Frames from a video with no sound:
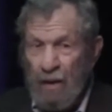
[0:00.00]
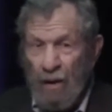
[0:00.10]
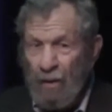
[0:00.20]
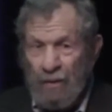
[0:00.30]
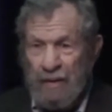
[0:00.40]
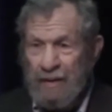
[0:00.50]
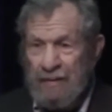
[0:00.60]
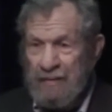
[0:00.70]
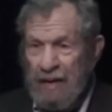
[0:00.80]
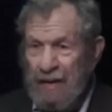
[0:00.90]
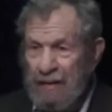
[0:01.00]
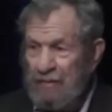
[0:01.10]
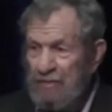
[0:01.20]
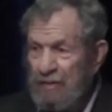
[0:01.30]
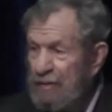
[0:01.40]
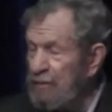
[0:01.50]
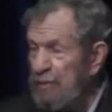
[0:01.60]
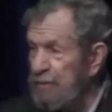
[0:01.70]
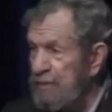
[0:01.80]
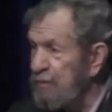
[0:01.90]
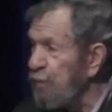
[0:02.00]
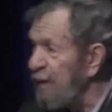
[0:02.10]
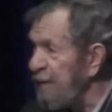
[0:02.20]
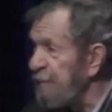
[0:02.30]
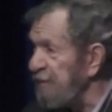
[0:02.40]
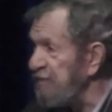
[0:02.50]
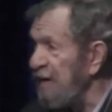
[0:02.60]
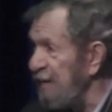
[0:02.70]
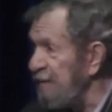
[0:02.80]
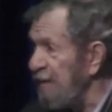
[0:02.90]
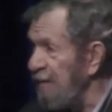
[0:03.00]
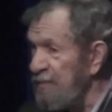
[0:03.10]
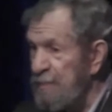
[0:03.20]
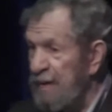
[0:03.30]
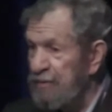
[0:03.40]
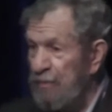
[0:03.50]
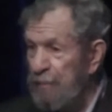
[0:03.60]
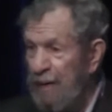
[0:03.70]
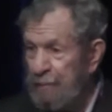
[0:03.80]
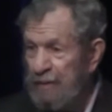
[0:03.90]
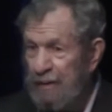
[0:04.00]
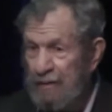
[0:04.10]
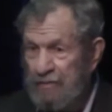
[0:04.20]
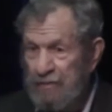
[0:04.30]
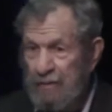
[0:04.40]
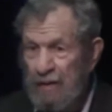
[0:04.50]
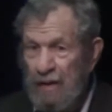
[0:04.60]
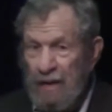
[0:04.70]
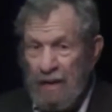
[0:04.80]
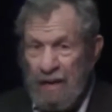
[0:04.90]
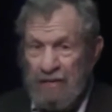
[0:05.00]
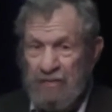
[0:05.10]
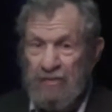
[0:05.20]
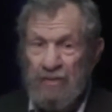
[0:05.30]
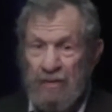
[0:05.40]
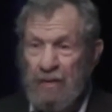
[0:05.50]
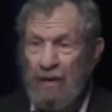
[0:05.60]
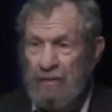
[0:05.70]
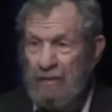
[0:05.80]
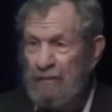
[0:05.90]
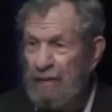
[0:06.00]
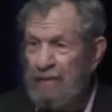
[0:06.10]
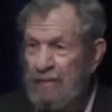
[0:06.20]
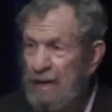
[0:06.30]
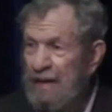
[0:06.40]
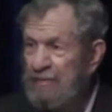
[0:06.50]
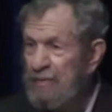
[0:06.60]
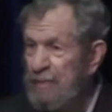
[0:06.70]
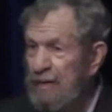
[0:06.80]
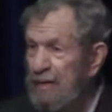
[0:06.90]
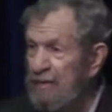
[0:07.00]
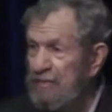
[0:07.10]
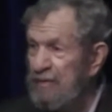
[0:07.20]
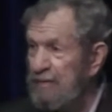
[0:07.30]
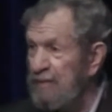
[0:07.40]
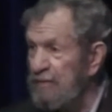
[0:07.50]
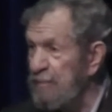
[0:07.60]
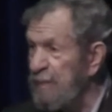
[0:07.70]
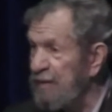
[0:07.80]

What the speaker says: only contains a little more than 20% of the metro population. It's currently, the estimate is that there's about